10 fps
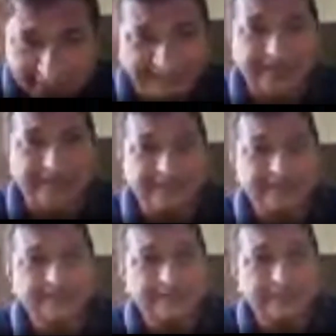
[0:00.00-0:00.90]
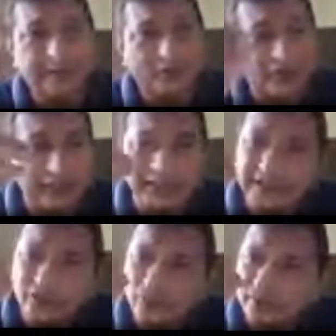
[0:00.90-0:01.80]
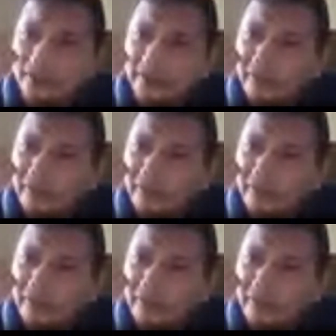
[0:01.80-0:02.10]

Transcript: details because this is